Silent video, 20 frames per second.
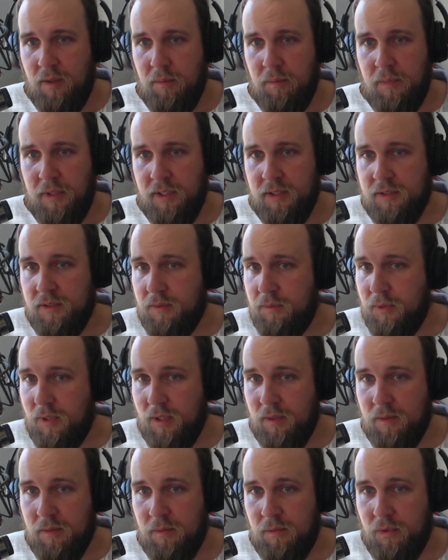but we
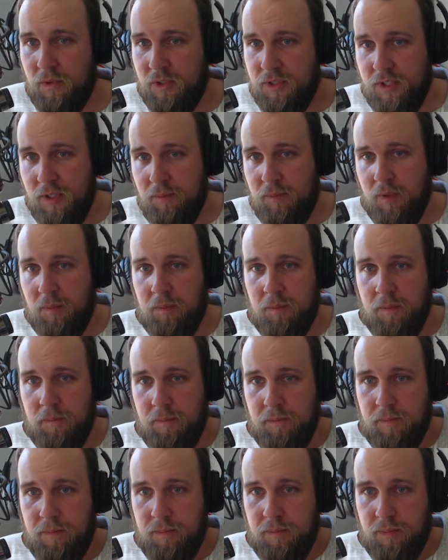can, for example,
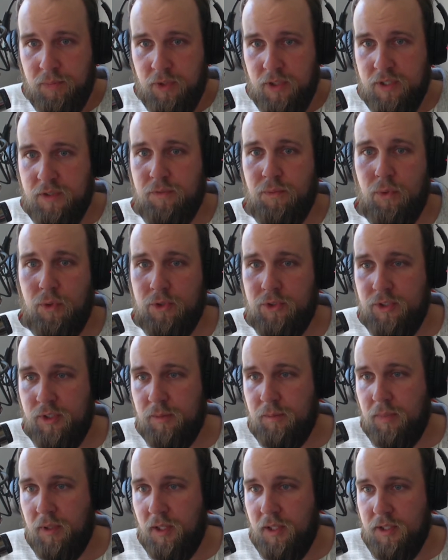press 4G
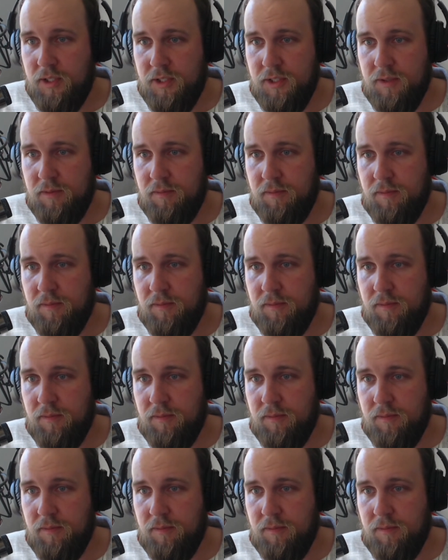plus,